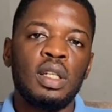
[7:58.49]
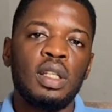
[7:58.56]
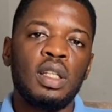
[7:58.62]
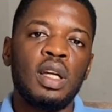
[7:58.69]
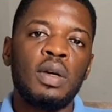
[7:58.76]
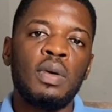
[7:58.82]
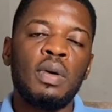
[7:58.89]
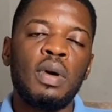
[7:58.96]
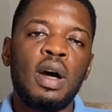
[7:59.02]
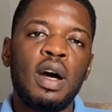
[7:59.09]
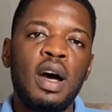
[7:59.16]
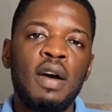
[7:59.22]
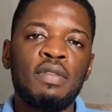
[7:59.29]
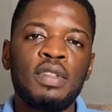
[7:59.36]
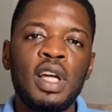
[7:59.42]
Now,
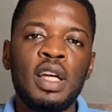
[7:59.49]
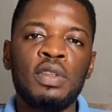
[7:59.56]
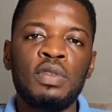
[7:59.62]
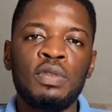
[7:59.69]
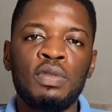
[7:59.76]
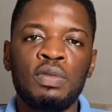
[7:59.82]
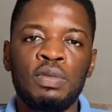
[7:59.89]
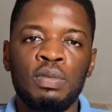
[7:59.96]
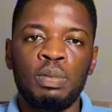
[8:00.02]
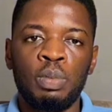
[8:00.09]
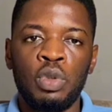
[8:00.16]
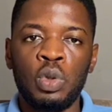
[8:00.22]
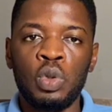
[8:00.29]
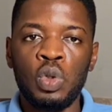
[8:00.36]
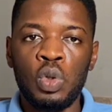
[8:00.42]
after you've
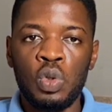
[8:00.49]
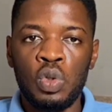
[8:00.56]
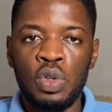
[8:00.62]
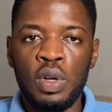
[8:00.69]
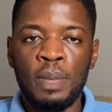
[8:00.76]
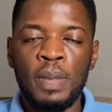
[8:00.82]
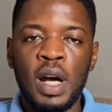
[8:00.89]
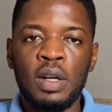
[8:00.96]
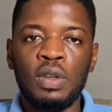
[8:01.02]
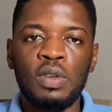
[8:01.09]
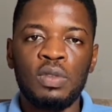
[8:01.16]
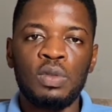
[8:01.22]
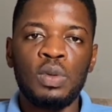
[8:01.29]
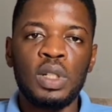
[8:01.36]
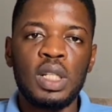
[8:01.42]
produced your pack
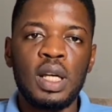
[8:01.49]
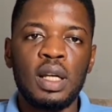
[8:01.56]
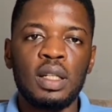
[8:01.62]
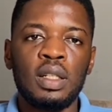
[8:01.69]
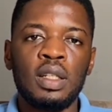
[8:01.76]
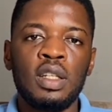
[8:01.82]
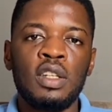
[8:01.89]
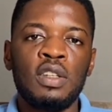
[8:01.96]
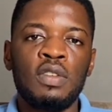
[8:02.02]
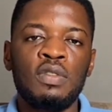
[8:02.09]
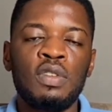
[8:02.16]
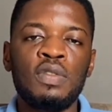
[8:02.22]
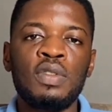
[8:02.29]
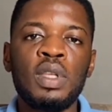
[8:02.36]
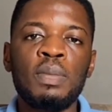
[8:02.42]
of water,
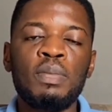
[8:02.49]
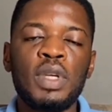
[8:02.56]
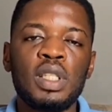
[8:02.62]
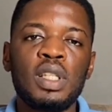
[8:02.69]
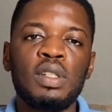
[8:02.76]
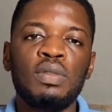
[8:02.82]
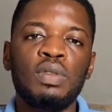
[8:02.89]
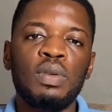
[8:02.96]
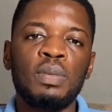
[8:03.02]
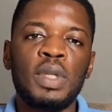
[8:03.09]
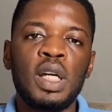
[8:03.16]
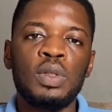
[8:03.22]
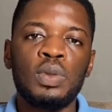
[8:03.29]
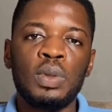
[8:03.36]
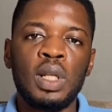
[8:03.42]
15% from
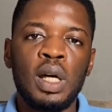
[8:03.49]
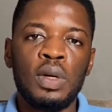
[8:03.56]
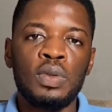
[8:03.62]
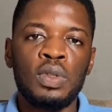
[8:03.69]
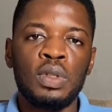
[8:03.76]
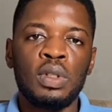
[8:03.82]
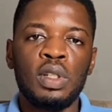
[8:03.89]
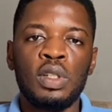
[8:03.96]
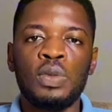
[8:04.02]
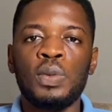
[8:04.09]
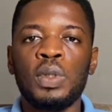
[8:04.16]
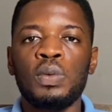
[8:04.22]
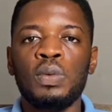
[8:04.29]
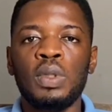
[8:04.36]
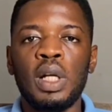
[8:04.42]
that 2,000 is
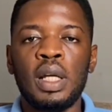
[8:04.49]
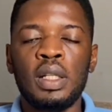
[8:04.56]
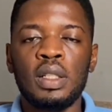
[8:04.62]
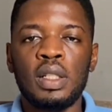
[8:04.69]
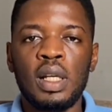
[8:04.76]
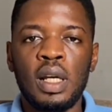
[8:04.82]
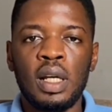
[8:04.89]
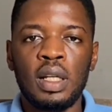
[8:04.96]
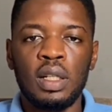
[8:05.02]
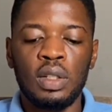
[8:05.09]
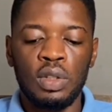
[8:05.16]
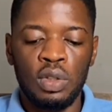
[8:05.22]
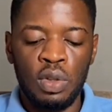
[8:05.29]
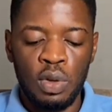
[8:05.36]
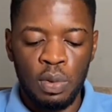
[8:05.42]
what will enter
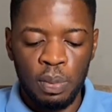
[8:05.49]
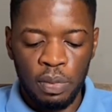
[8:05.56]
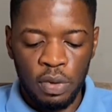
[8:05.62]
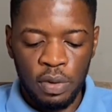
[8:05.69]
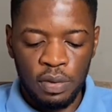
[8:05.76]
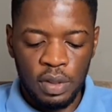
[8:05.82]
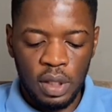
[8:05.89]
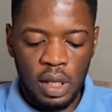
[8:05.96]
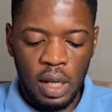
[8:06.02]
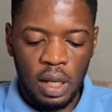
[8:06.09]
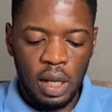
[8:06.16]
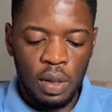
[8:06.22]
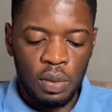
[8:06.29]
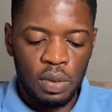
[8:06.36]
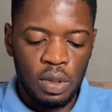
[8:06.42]
your profit
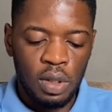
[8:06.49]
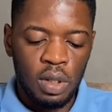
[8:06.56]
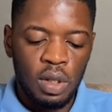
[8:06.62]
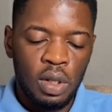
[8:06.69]
account.